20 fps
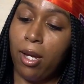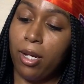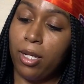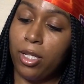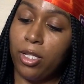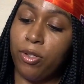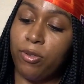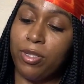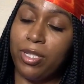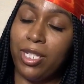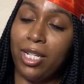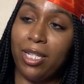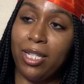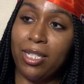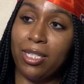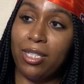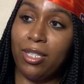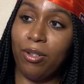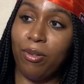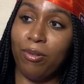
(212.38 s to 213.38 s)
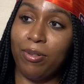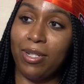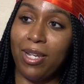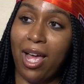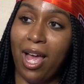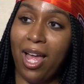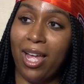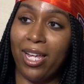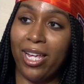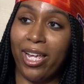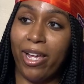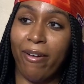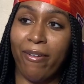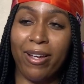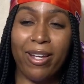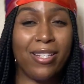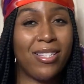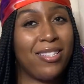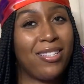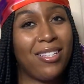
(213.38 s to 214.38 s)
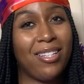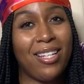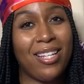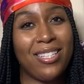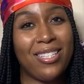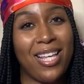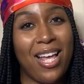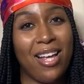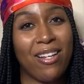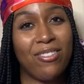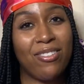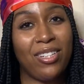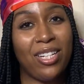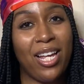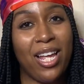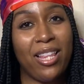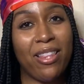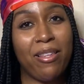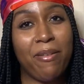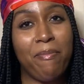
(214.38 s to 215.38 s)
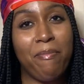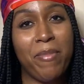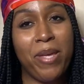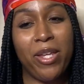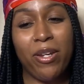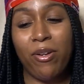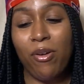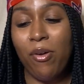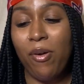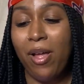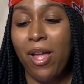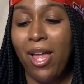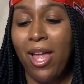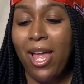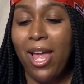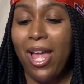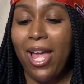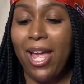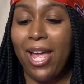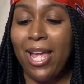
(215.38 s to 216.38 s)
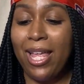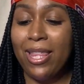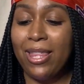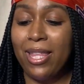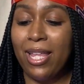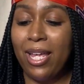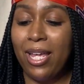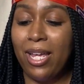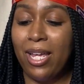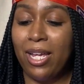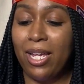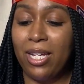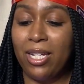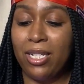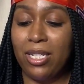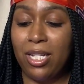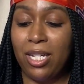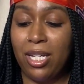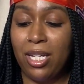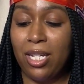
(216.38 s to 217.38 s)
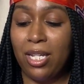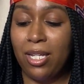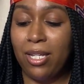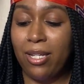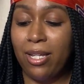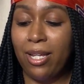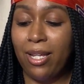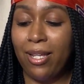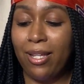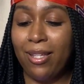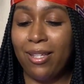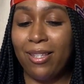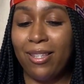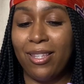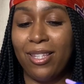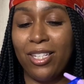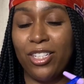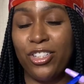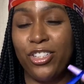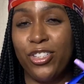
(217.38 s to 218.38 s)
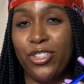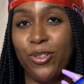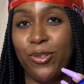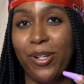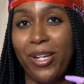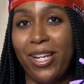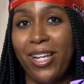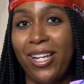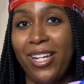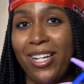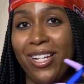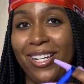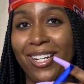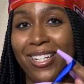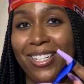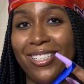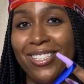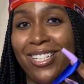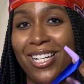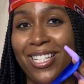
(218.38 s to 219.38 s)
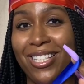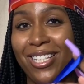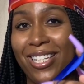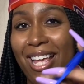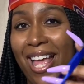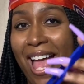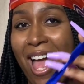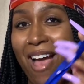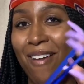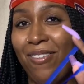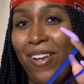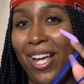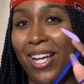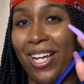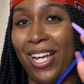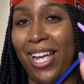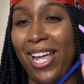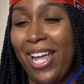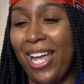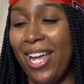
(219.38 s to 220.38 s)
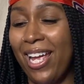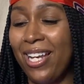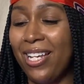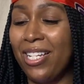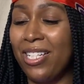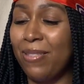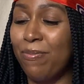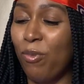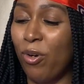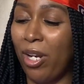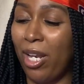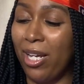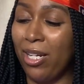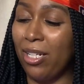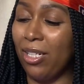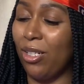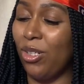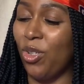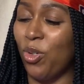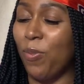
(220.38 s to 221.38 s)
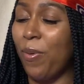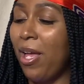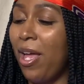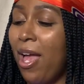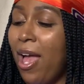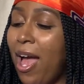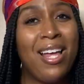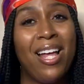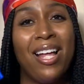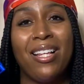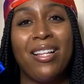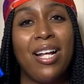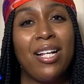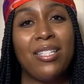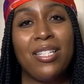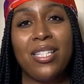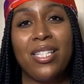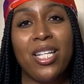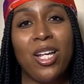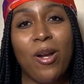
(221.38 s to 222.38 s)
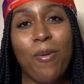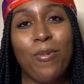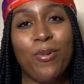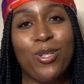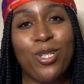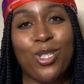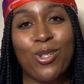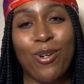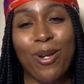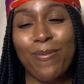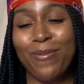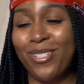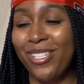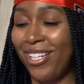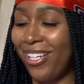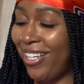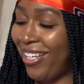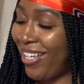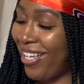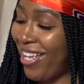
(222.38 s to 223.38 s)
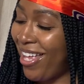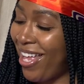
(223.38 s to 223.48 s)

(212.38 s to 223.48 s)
you see this little knot here. It's actually in the middle, and then the string doesn't have like an end. It's more like a loop. That's a terrible description,